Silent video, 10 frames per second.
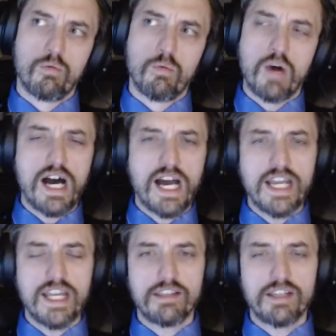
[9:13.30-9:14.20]

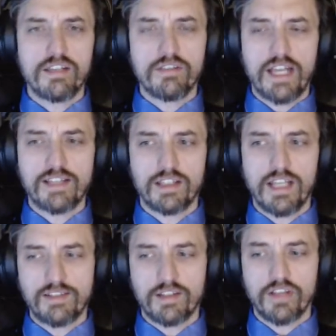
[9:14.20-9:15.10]
why the as the
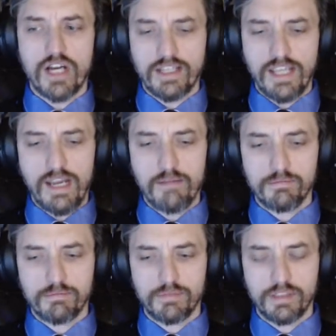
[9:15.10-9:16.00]
as the thought
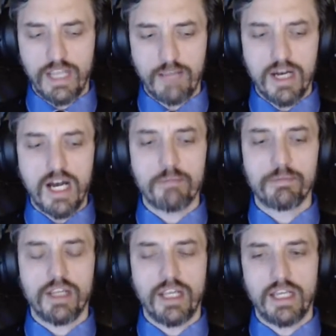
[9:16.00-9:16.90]
came came
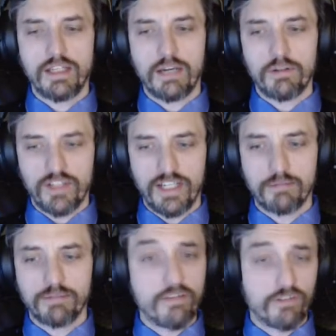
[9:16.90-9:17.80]
up, and I was setting
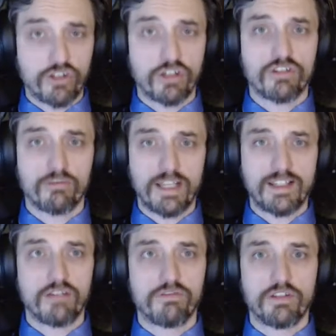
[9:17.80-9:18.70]
up life insurance for
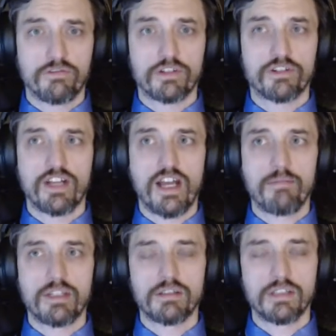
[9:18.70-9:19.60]
myself for the first
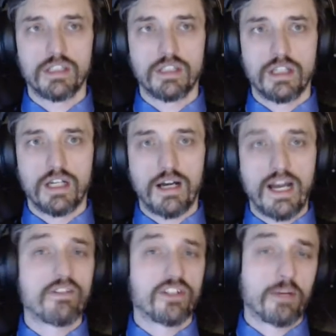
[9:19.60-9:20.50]
time, and uh,
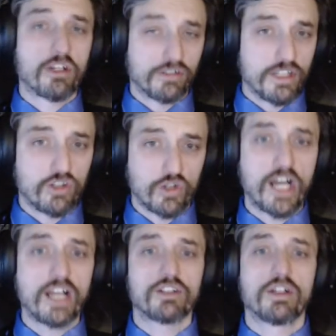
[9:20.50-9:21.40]
I have a special needs
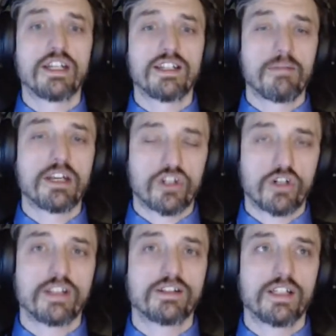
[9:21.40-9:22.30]
child, so I need to make
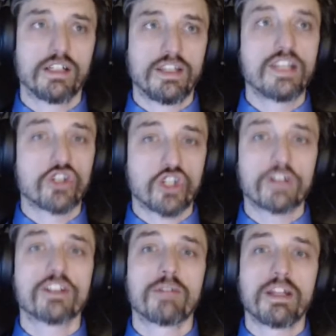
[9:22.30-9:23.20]
sure that the the
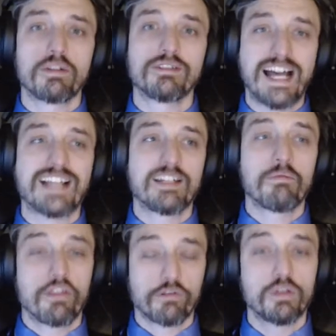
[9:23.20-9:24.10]
insurance money would last
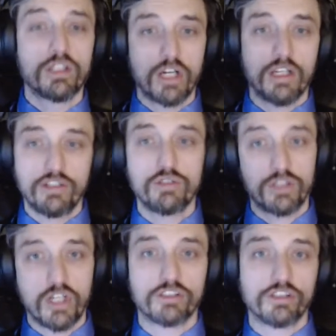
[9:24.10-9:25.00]
him through adult into
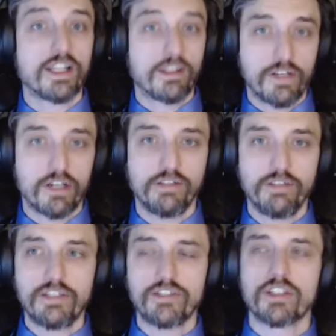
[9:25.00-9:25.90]
adulthood at the very
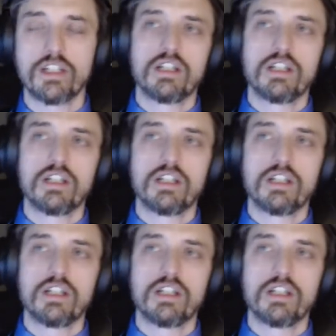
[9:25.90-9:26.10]
least